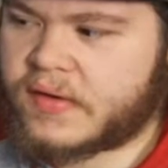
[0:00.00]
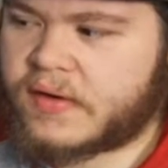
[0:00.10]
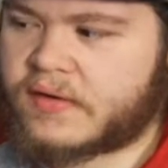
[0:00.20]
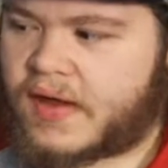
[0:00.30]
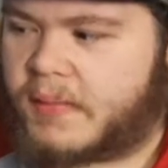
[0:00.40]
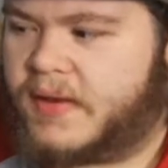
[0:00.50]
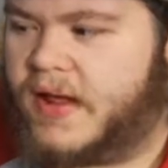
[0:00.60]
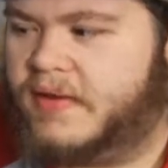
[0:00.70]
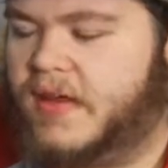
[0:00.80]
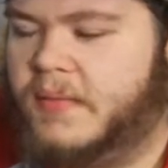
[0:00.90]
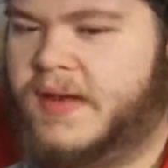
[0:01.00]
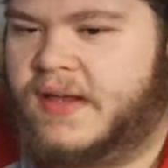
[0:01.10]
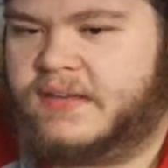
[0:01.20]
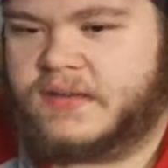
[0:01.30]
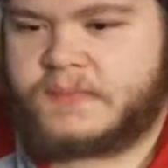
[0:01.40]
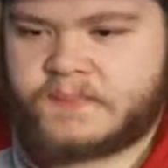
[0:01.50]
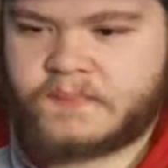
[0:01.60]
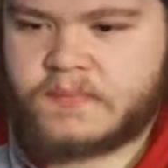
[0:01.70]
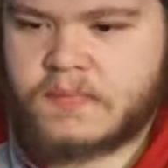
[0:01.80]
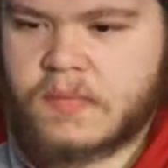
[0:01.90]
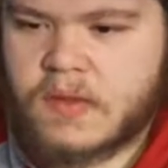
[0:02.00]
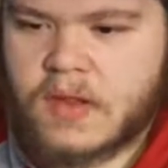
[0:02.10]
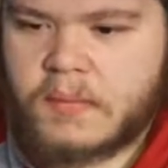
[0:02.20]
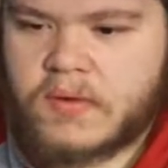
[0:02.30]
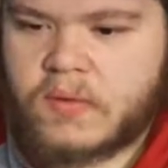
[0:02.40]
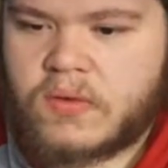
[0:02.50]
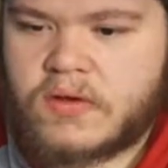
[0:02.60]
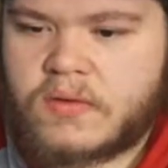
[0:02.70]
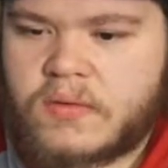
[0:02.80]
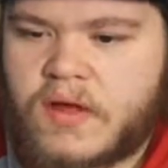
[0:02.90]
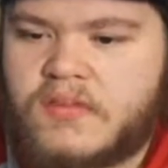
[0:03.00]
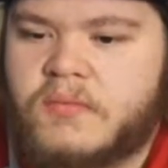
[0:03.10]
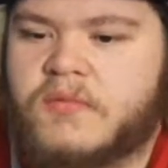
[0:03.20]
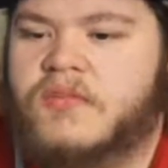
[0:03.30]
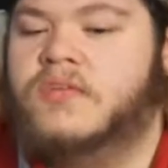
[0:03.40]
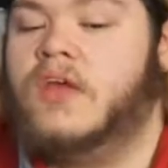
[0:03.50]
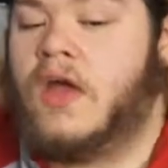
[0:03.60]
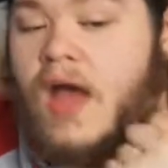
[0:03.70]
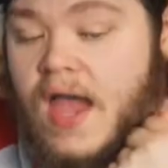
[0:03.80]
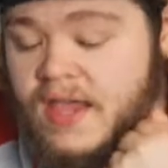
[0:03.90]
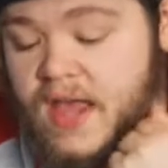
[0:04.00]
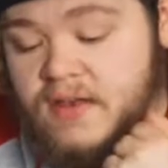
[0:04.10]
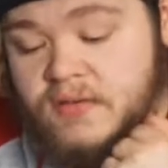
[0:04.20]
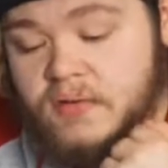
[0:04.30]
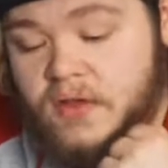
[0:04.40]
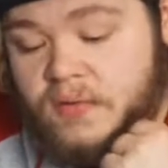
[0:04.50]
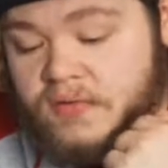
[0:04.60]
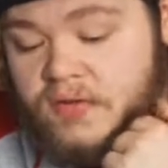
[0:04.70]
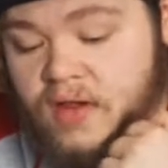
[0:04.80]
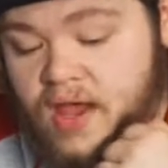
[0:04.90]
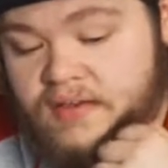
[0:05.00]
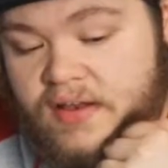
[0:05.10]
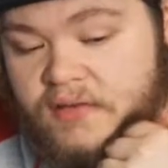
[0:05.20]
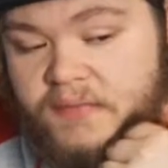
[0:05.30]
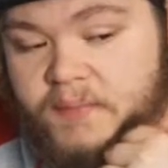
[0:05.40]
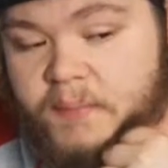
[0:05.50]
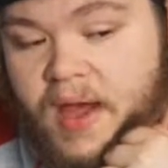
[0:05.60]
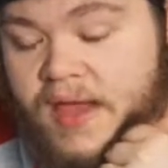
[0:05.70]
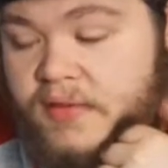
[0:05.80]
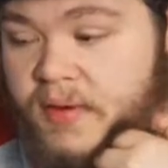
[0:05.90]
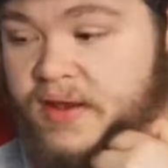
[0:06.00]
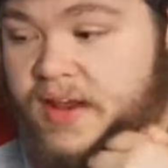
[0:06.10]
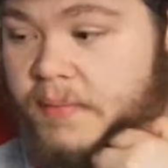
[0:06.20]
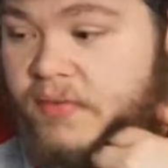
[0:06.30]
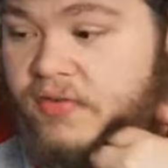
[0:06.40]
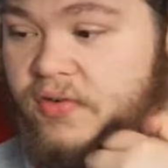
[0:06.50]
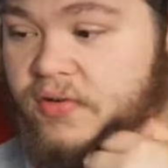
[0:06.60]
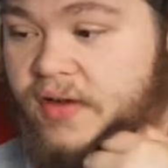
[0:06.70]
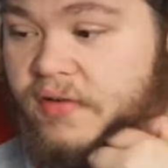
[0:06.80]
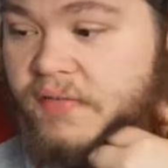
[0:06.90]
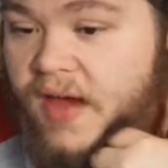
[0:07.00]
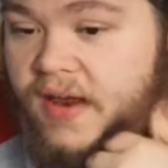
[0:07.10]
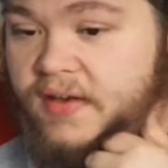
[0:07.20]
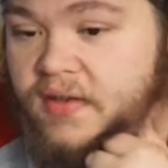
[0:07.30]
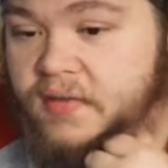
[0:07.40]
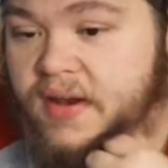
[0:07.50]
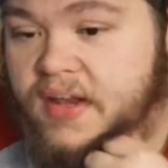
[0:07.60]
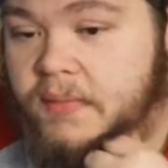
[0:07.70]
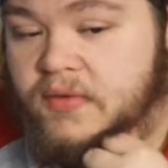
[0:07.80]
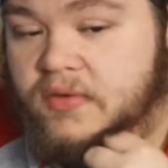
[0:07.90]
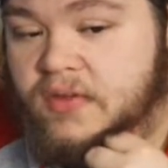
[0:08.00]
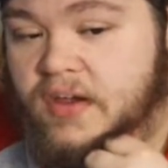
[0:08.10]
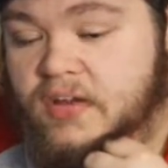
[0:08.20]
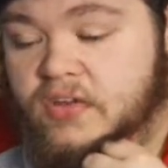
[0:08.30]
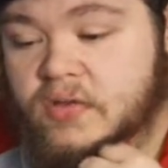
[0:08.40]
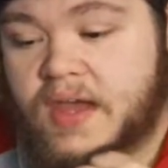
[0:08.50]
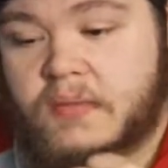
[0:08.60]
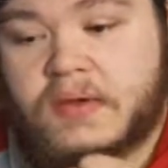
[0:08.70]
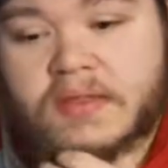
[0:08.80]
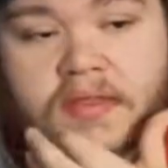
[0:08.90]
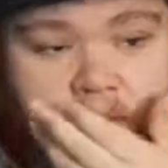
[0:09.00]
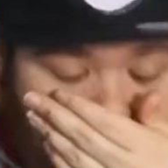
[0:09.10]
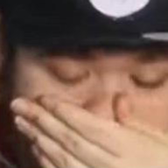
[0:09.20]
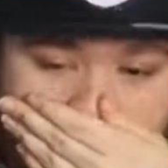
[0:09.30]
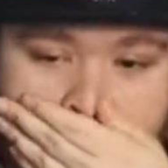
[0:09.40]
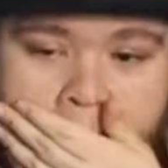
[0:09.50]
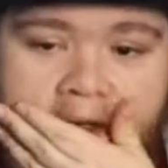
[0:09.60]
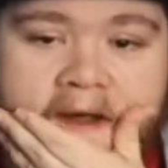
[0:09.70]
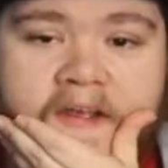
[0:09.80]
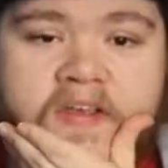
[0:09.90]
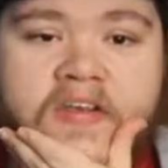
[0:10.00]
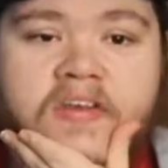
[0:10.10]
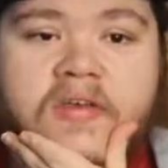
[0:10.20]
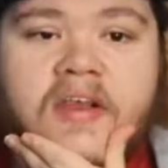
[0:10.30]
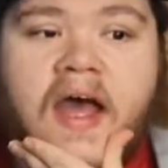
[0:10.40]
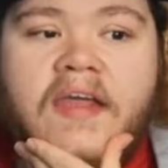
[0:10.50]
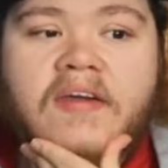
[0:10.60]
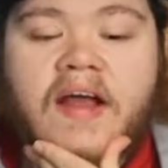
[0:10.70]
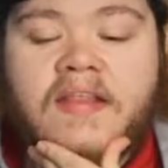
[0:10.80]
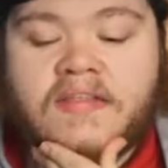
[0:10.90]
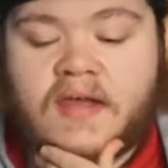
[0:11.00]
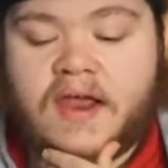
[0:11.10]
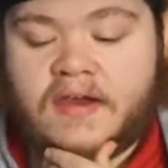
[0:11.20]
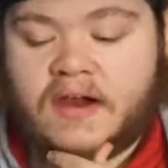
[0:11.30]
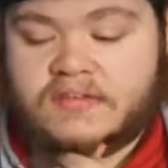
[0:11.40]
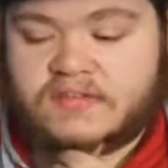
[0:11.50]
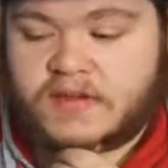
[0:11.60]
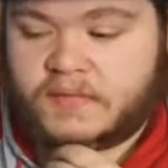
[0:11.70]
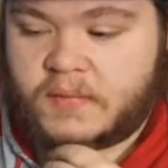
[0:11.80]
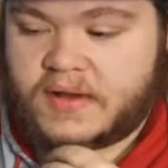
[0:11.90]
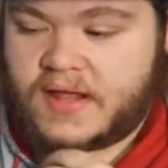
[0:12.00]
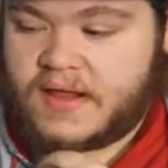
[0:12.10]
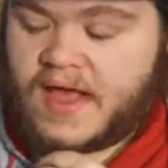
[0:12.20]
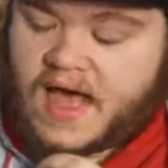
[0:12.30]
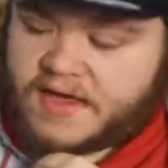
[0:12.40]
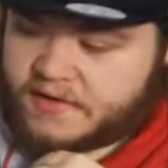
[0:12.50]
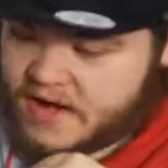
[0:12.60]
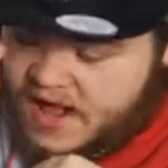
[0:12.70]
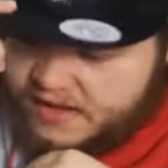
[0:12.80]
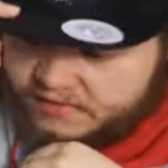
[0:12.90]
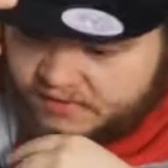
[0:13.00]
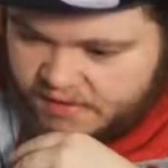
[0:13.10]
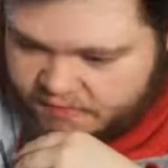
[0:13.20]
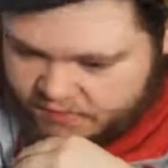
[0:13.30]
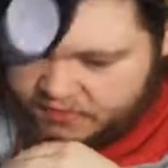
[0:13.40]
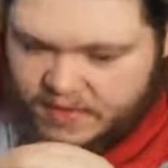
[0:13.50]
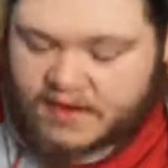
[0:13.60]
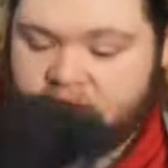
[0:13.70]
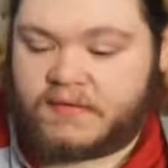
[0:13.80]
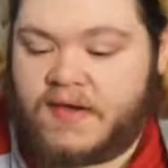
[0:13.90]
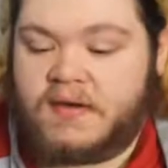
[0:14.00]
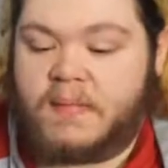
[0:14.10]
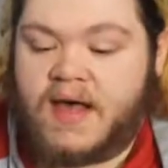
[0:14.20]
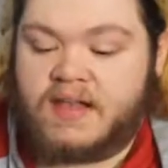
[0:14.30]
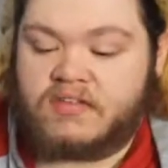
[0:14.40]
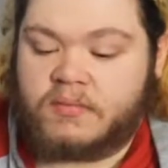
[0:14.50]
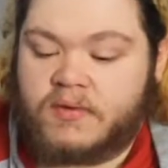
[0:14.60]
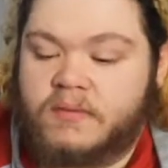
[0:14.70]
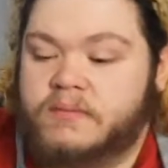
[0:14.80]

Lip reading: So that'll be nice. That'll be nice. It'd be cool to do custom shoes. I can do those. I just have to buy the right type of shoes. I have to find the right type of shoes that you could do that with. You can iron on stuff and whatnot. Iron on stuff. So that is very possible.